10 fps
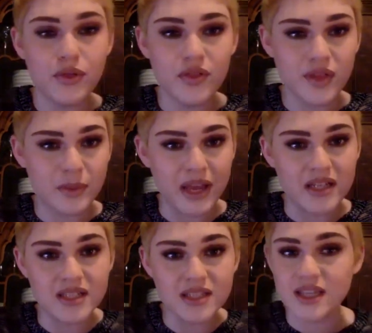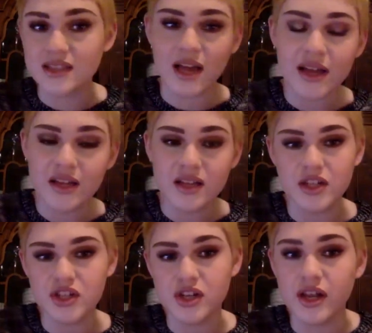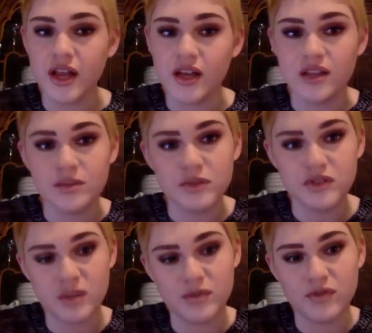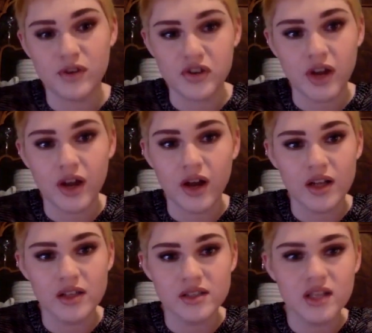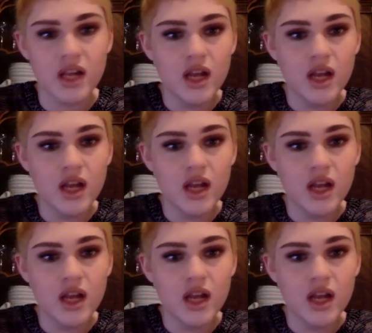the paintings at the Hyde Collection and at the Museum of Russian Icons,